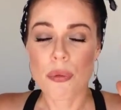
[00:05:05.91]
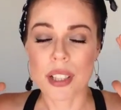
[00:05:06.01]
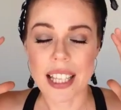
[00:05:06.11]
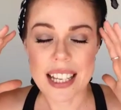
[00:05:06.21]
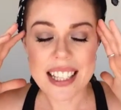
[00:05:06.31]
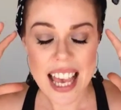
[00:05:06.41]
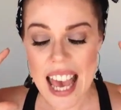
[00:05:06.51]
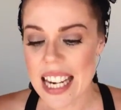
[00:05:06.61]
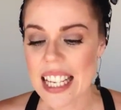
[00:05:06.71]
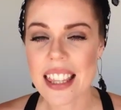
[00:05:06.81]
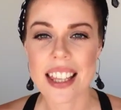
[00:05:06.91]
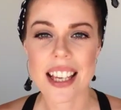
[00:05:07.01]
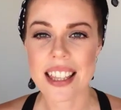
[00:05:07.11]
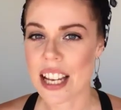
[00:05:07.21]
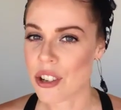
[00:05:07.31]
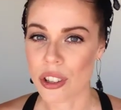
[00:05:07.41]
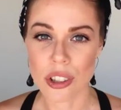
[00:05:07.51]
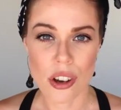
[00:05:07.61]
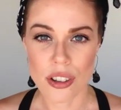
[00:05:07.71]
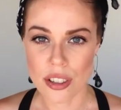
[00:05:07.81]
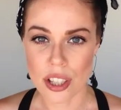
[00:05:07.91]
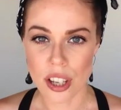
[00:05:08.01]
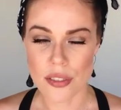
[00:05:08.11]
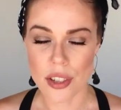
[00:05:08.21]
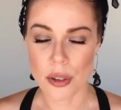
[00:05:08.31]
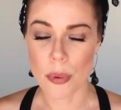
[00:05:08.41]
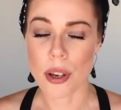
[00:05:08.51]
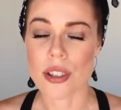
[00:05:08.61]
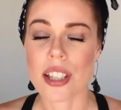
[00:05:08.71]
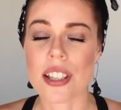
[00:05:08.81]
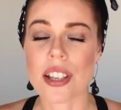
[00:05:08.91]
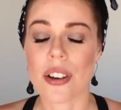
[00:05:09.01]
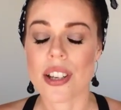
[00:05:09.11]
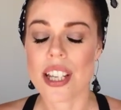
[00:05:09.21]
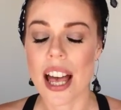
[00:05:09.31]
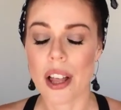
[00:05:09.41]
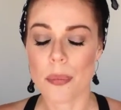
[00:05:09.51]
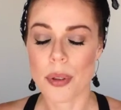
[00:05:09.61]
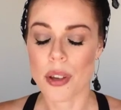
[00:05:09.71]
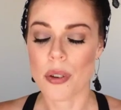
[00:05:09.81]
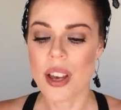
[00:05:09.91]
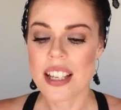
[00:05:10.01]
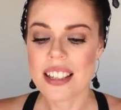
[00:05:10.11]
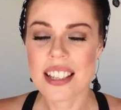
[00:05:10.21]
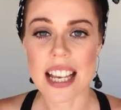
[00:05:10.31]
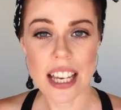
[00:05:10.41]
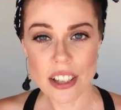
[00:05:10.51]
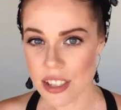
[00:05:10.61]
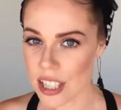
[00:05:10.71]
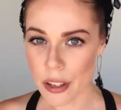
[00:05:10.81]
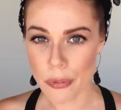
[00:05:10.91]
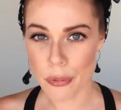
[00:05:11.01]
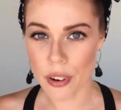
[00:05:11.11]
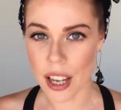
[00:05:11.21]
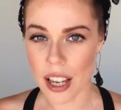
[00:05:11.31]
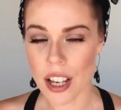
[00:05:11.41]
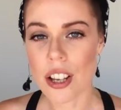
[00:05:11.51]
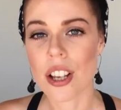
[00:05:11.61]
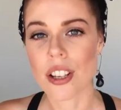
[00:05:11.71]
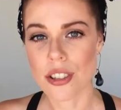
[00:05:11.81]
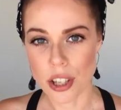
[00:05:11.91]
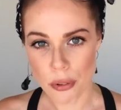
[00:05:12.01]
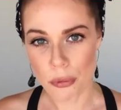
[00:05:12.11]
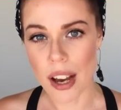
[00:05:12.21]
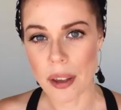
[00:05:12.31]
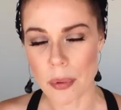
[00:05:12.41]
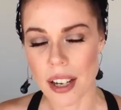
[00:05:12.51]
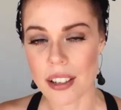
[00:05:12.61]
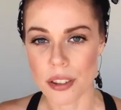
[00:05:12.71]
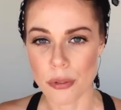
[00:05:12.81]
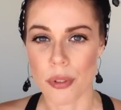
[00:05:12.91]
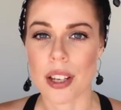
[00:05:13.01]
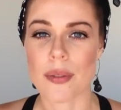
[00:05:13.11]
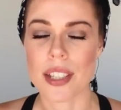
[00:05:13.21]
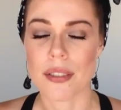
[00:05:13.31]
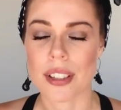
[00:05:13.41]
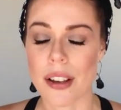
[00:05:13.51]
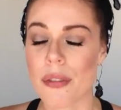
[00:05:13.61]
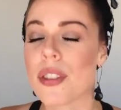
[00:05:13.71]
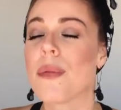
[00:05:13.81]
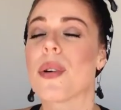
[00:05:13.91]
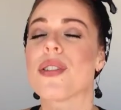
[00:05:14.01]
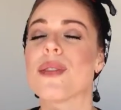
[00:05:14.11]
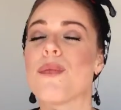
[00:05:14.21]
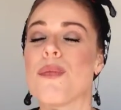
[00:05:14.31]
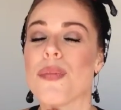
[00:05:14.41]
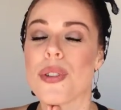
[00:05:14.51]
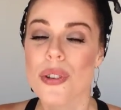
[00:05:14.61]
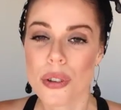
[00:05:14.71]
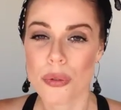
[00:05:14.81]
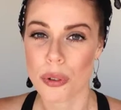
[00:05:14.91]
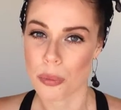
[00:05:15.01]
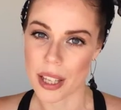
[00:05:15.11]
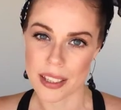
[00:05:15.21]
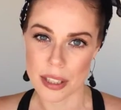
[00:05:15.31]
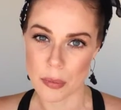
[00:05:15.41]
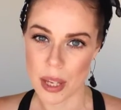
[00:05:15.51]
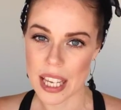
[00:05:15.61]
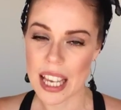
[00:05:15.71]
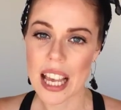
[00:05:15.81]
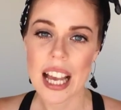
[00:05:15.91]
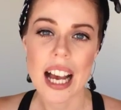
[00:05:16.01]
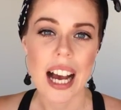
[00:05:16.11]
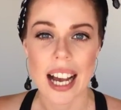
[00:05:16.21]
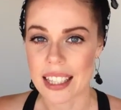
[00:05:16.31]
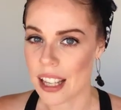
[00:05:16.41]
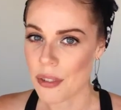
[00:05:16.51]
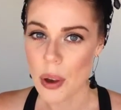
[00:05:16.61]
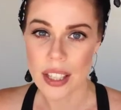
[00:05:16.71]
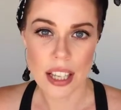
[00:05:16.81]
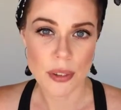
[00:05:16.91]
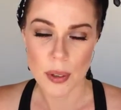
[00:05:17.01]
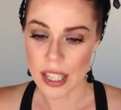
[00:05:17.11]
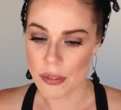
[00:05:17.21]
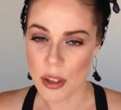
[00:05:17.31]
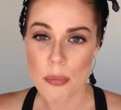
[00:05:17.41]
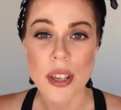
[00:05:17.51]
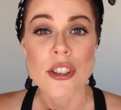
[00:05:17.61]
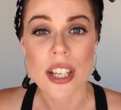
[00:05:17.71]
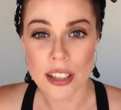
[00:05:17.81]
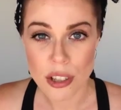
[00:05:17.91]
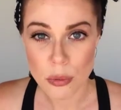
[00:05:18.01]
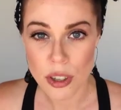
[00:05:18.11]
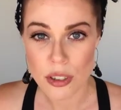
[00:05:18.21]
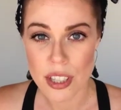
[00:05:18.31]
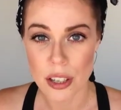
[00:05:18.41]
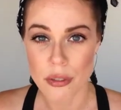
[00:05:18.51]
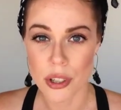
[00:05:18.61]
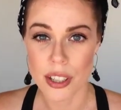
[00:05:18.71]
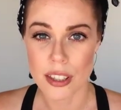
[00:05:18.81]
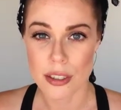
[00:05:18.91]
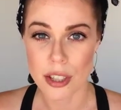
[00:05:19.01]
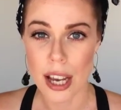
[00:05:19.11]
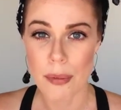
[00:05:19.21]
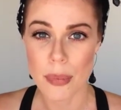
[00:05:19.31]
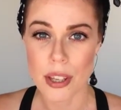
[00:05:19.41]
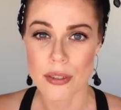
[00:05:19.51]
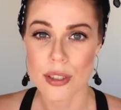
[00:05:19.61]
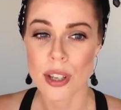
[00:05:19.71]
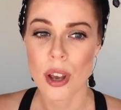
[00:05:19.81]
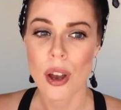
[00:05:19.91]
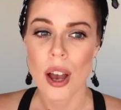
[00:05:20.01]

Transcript: release anything that no longer serves you, because it's going to help you set yourself free so you can vibrate on the frequency of love, the most beautiful place to be. I love you, I love you, I love you. Be gentle with yourself during this time, because